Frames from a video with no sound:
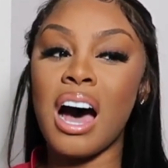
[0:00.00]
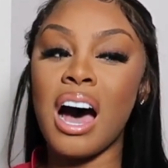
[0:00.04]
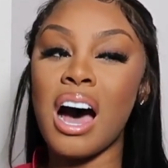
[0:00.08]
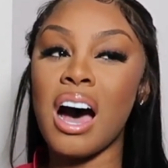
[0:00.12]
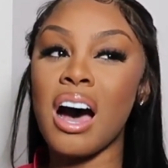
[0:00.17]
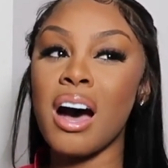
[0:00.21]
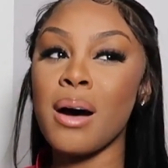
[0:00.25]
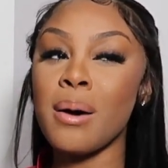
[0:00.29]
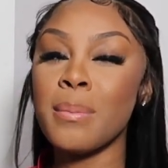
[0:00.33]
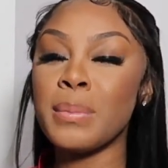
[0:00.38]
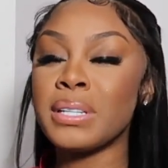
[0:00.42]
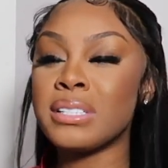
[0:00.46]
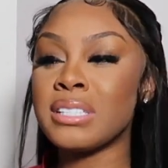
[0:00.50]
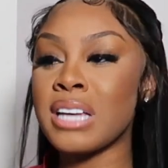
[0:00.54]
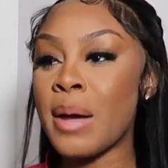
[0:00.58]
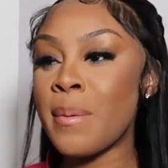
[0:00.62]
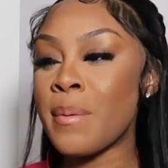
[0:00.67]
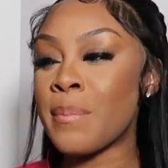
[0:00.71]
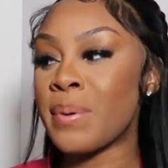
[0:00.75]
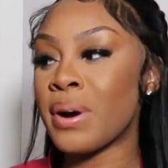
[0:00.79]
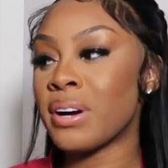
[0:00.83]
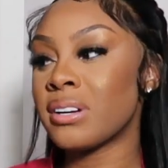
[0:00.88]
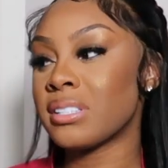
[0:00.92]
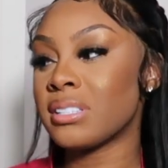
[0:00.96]
I'm the
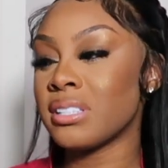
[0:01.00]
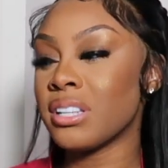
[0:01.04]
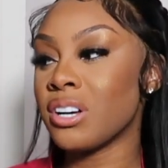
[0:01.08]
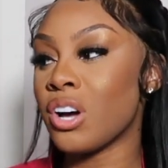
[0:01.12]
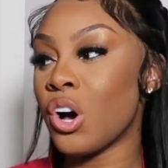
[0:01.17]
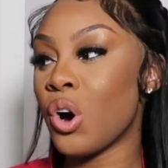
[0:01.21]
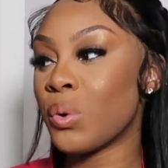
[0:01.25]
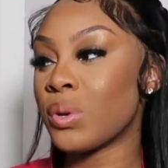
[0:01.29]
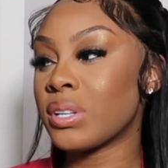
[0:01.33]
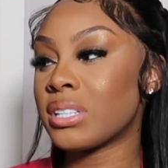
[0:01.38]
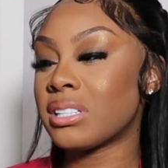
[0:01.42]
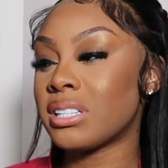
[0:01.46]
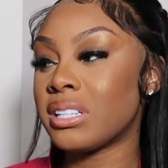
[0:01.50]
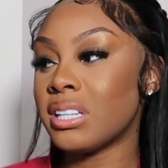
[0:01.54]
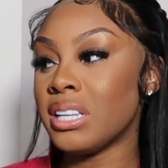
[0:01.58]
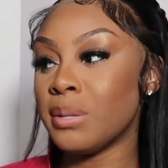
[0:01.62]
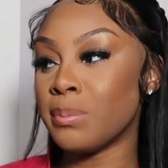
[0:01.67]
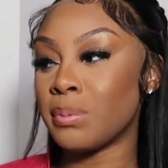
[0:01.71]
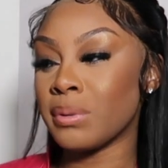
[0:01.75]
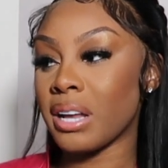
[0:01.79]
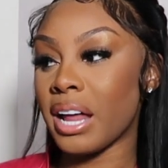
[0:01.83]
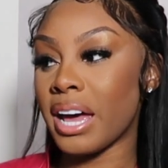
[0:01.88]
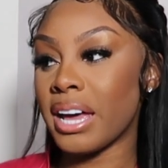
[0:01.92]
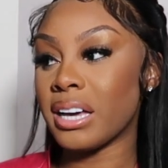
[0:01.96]
type of person to go to
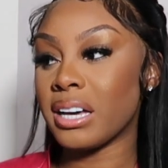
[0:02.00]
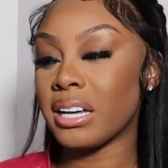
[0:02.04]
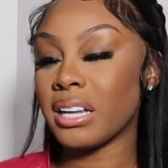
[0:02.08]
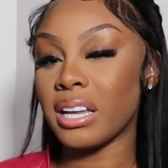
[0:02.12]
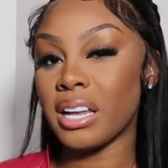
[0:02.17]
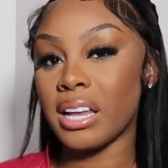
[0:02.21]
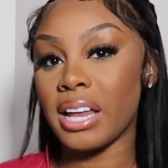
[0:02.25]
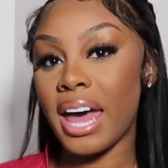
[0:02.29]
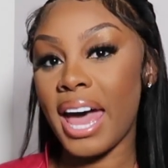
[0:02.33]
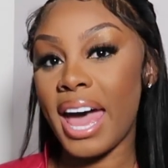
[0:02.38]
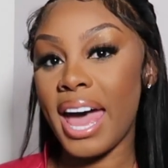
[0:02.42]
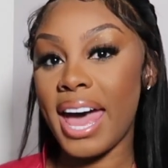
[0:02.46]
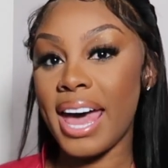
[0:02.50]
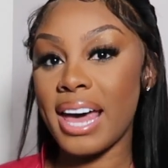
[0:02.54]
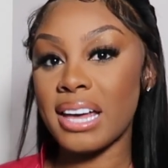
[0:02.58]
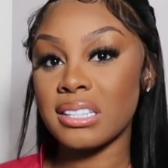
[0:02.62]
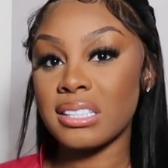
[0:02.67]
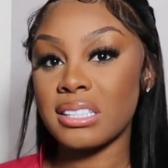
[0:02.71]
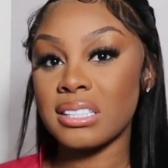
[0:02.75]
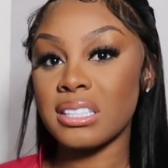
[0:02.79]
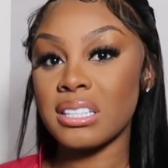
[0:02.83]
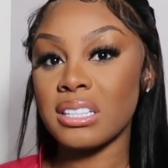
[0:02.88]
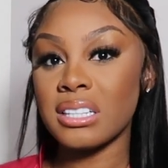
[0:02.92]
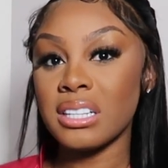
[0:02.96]
sleep like
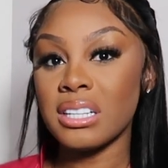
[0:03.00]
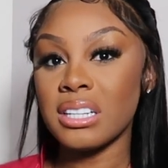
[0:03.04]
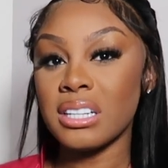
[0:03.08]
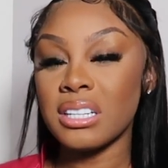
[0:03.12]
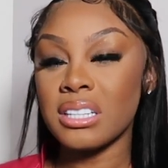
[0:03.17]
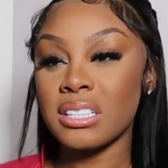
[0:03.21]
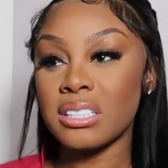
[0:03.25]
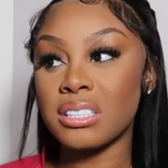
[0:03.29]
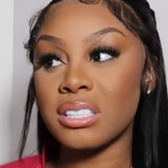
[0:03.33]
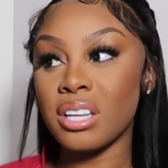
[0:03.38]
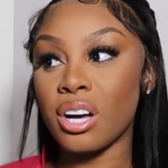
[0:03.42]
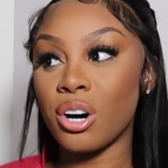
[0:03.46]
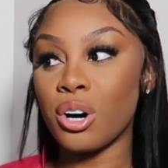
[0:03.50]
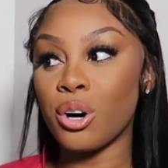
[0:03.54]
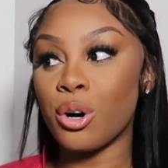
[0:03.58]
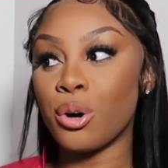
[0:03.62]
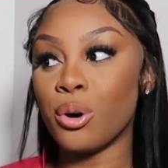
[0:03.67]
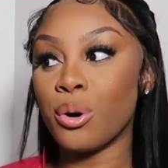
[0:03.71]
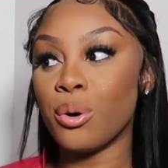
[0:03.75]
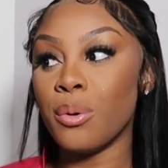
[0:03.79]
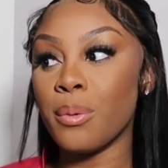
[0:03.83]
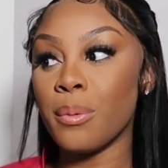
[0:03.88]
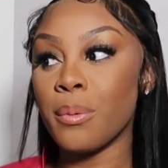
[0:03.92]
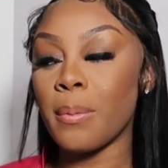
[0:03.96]
last.
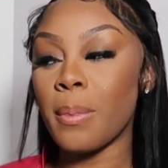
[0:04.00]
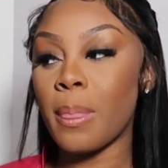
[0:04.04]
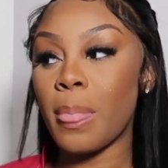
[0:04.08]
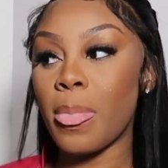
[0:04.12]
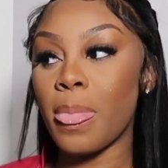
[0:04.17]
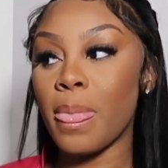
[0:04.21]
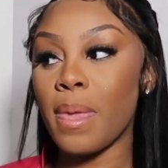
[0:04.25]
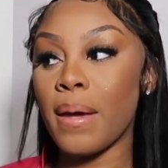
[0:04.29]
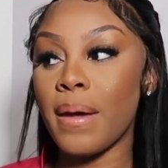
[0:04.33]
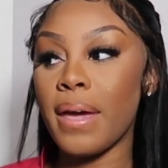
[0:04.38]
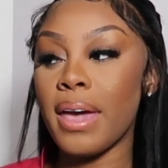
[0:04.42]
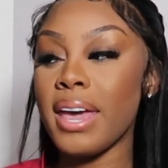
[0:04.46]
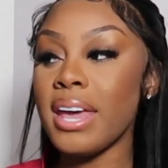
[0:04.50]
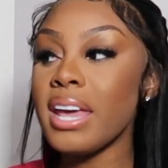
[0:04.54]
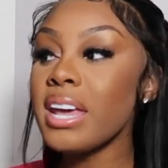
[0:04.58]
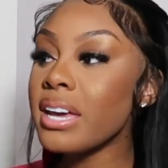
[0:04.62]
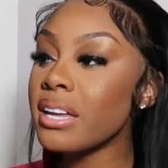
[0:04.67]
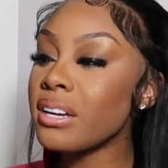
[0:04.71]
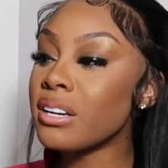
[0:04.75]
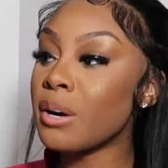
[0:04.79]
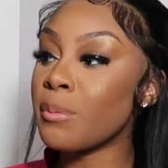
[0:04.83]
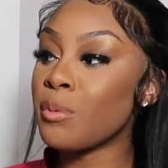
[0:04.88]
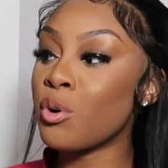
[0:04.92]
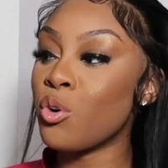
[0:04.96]
So he
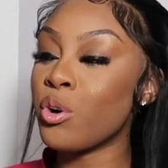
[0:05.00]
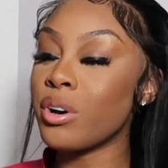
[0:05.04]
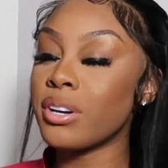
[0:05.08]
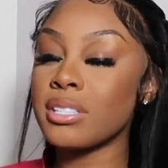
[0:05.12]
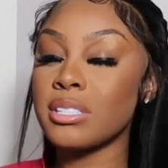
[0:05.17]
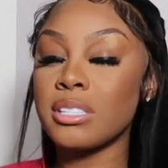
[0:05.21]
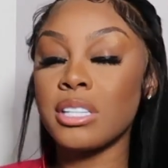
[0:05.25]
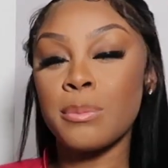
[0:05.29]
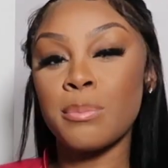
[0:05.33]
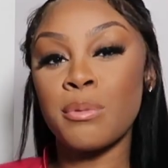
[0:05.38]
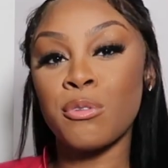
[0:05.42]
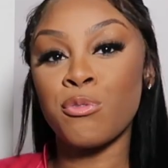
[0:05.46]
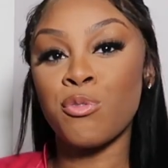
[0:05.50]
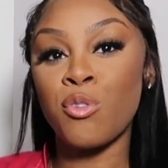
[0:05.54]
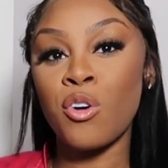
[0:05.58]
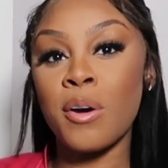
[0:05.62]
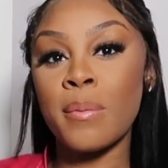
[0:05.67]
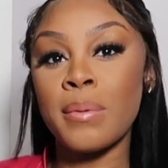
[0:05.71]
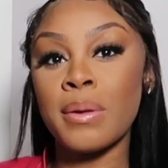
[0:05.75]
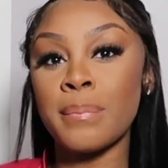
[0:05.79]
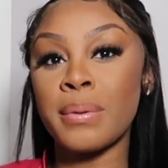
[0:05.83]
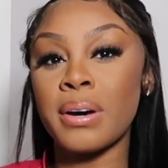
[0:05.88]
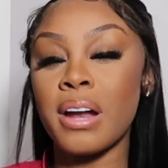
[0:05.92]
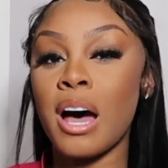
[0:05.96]
ended up going to sleep
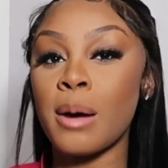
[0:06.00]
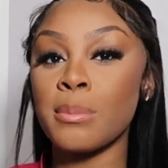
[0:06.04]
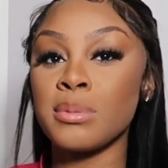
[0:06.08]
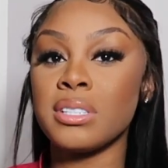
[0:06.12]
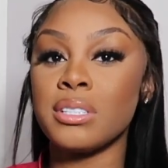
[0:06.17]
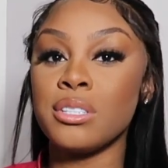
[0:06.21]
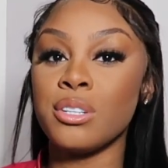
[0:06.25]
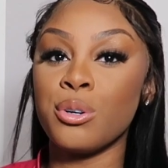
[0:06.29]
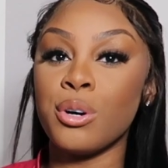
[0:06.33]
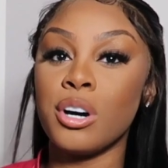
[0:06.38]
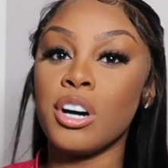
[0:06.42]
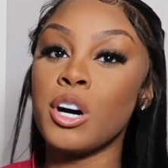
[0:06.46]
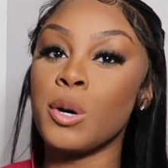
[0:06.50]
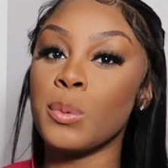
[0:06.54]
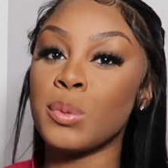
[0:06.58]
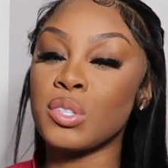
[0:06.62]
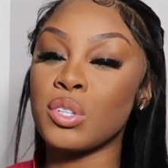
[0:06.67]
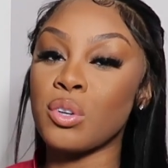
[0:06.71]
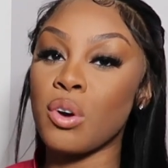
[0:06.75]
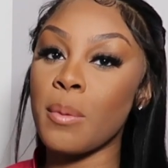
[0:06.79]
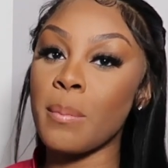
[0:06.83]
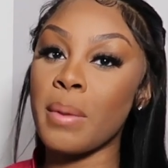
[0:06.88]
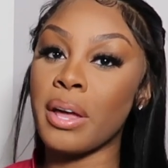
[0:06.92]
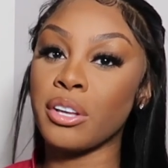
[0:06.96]
before me, but I'm still up.
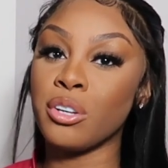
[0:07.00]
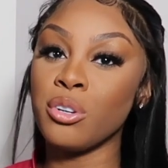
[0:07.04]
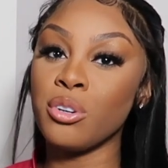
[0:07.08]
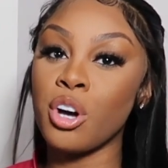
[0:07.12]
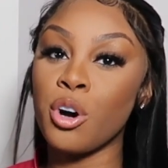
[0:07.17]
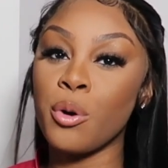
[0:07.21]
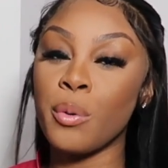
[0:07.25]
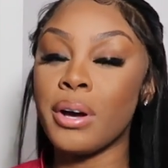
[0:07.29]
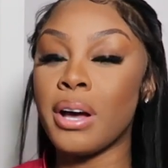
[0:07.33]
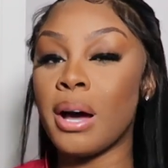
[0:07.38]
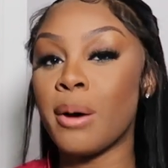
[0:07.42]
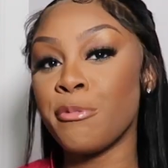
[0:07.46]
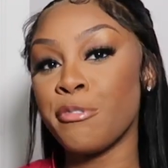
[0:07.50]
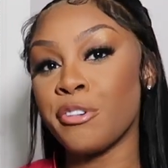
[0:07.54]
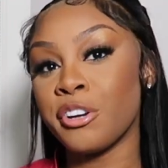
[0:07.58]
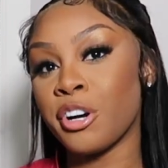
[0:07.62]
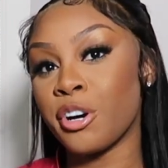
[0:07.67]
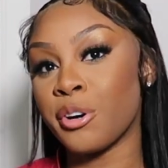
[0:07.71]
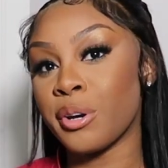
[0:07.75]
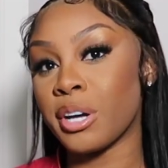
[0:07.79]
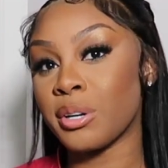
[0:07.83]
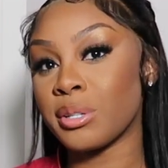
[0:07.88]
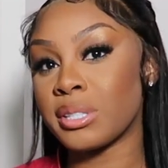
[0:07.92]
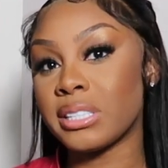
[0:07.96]
So I'm like, you know what? I'm finna
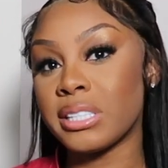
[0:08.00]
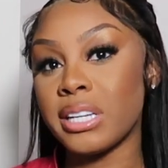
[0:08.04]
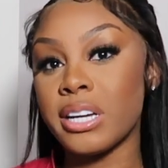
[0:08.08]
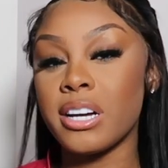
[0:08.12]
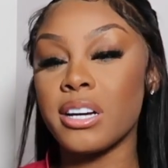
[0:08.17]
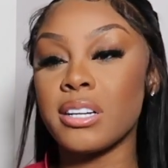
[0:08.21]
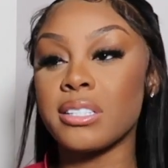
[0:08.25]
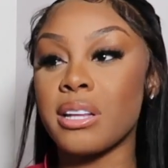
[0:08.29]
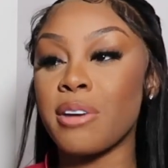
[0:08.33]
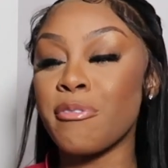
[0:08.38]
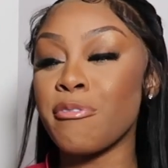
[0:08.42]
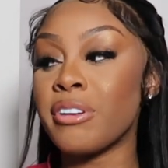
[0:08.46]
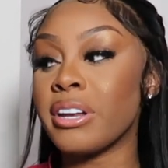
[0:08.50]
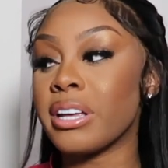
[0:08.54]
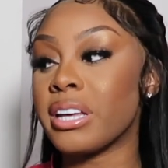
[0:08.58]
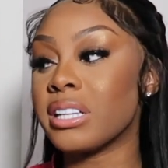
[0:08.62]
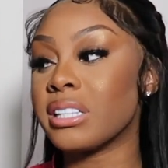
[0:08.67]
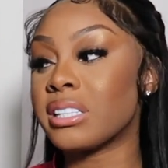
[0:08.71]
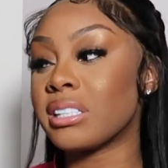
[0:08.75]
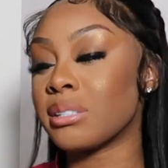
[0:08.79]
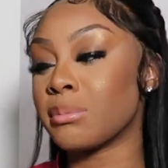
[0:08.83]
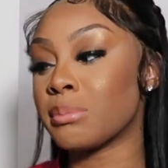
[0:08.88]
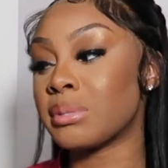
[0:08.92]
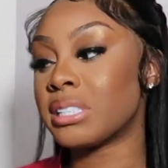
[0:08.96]
go downstairs. I'm finna
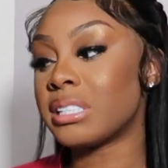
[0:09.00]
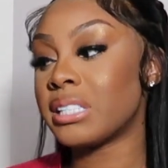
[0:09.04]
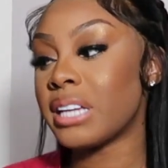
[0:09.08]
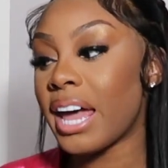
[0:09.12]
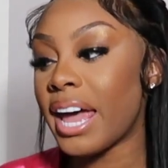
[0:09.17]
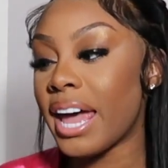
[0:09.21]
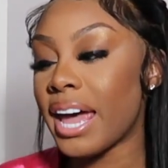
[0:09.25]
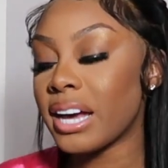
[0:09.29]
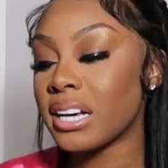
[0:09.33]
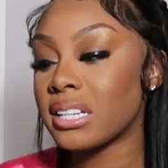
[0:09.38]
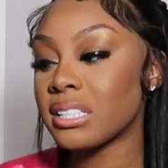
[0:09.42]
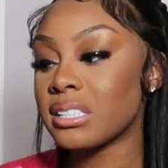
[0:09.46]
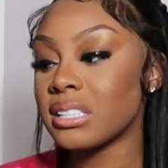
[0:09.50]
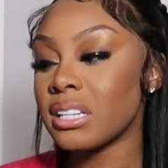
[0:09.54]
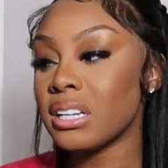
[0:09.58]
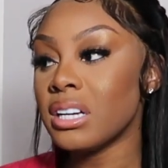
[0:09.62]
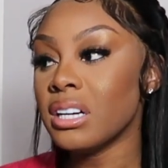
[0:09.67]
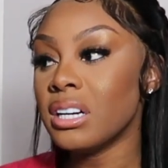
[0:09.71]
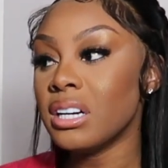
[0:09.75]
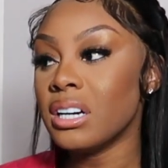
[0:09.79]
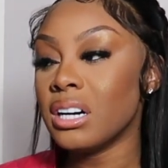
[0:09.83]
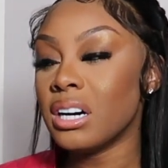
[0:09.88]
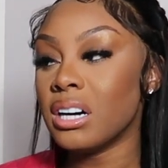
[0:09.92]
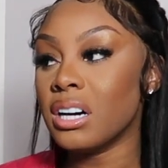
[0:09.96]
get some snacks.
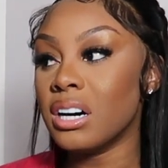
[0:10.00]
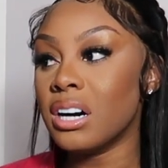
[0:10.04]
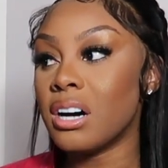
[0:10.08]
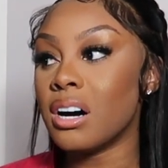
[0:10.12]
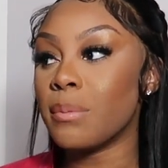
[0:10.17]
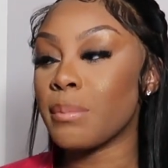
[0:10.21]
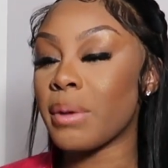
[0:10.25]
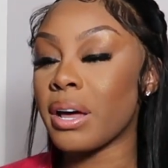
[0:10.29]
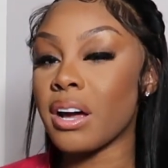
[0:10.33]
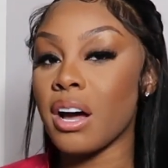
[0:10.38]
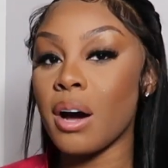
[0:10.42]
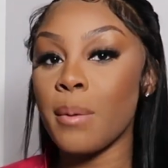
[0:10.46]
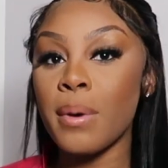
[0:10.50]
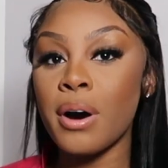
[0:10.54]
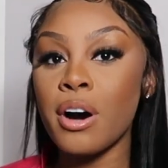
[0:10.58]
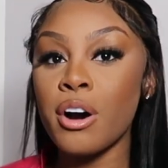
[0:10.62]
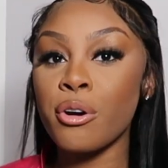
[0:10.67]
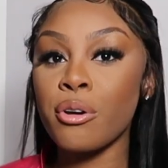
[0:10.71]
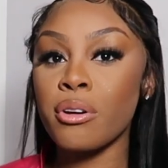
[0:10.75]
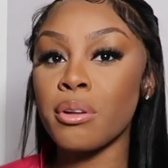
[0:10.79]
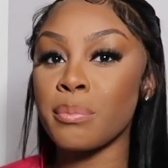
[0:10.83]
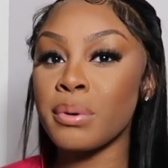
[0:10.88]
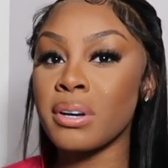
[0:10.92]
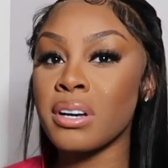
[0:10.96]
Like I'm hungry